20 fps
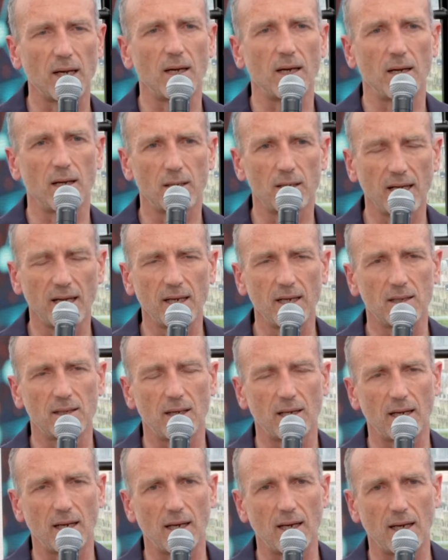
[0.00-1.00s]
again,
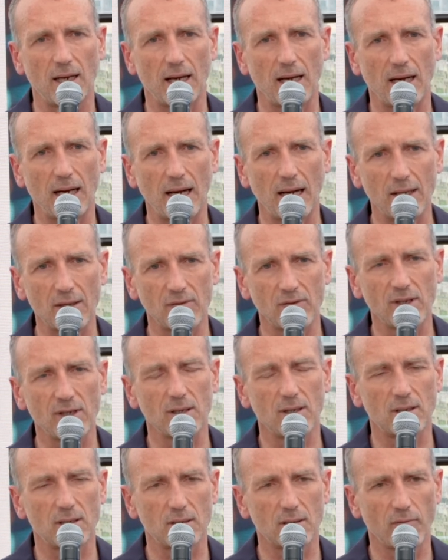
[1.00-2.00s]
I
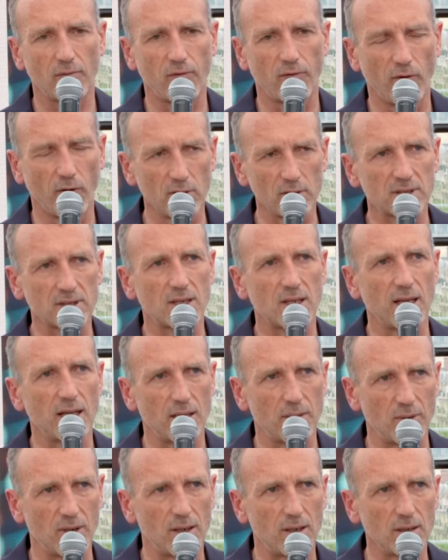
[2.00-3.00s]
think forced
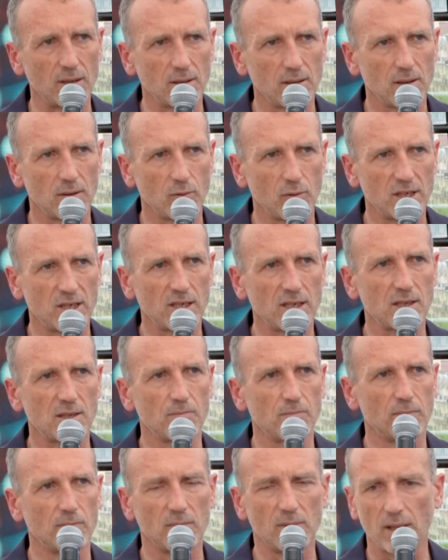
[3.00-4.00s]
labor, which is,
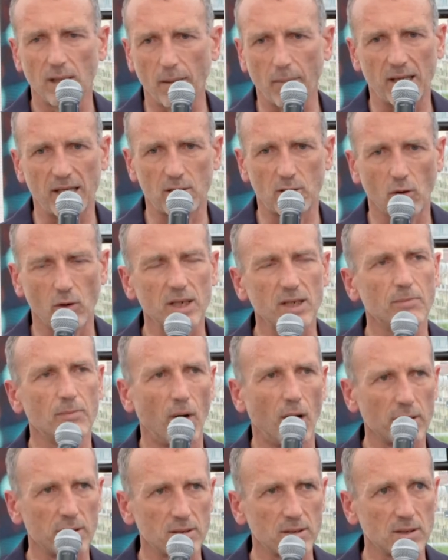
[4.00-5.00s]
call it
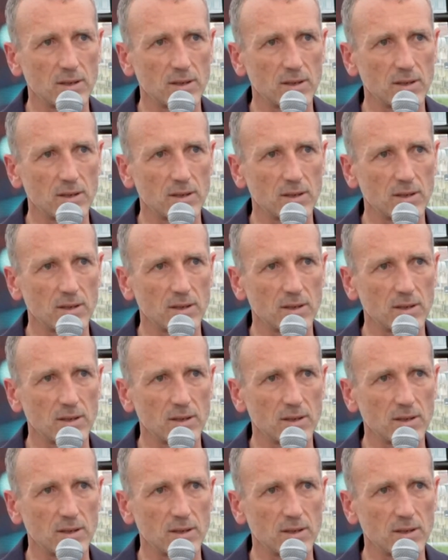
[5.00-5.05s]
modern